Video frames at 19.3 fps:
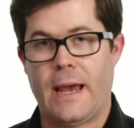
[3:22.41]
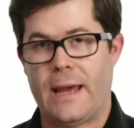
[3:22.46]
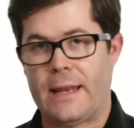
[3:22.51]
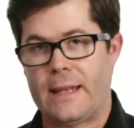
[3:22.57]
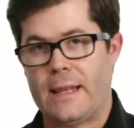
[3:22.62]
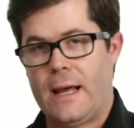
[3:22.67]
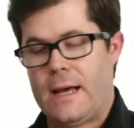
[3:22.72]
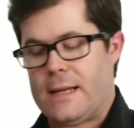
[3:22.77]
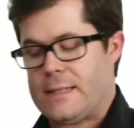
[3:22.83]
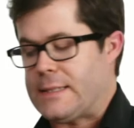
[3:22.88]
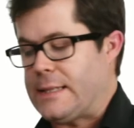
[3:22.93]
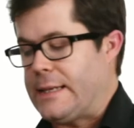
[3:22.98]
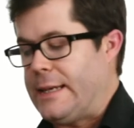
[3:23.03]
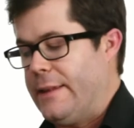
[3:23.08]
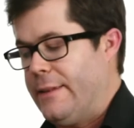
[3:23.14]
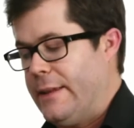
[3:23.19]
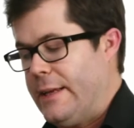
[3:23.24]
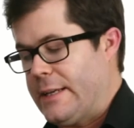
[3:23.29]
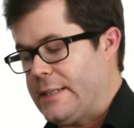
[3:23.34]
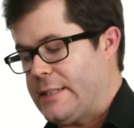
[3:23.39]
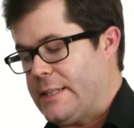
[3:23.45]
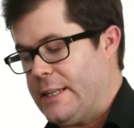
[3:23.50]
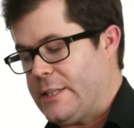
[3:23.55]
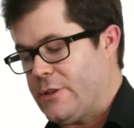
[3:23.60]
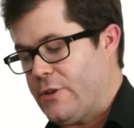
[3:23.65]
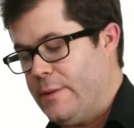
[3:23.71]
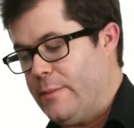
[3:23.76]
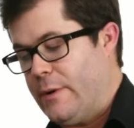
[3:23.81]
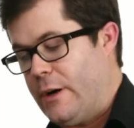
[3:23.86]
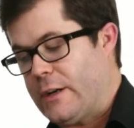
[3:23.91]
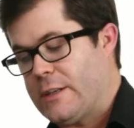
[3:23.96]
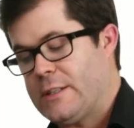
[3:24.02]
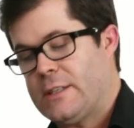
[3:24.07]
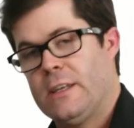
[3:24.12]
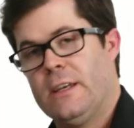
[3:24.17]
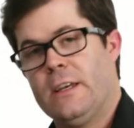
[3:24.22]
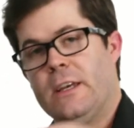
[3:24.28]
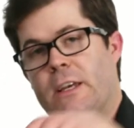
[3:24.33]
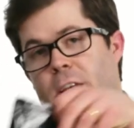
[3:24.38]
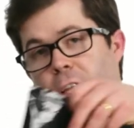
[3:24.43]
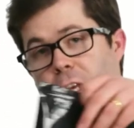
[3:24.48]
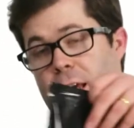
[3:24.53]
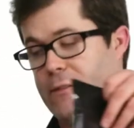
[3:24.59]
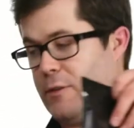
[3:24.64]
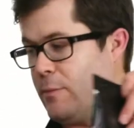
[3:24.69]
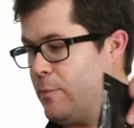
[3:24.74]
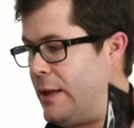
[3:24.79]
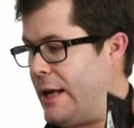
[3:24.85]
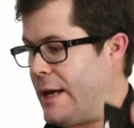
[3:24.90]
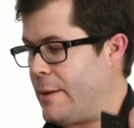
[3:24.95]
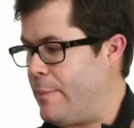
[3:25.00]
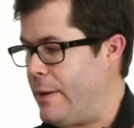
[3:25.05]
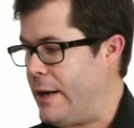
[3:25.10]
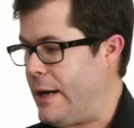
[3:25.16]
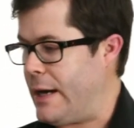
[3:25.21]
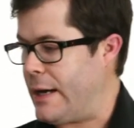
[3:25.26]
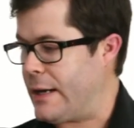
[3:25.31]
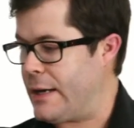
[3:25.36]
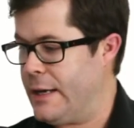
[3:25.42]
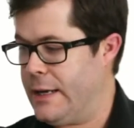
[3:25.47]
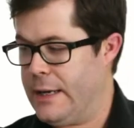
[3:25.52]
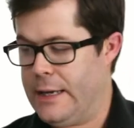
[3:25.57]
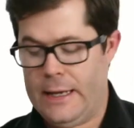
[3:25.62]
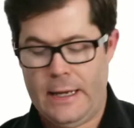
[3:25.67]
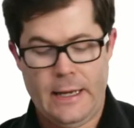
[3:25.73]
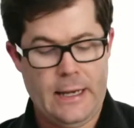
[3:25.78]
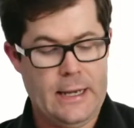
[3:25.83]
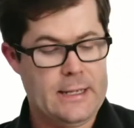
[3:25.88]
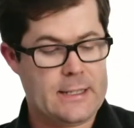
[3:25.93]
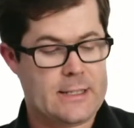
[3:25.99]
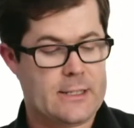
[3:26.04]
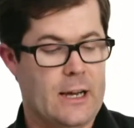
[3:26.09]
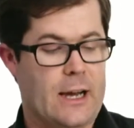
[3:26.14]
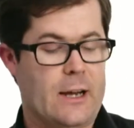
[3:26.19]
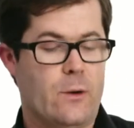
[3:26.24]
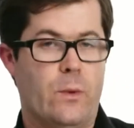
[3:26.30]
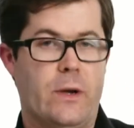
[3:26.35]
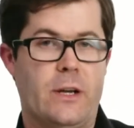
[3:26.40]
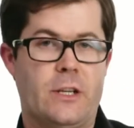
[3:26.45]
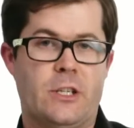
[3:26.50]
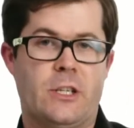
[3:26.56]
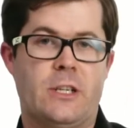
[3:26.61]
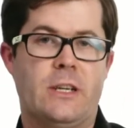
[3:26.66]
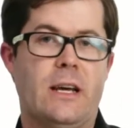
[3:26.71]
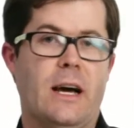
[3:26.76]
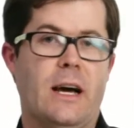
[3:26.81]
And lastly, in the accessory box you have a black bag inside which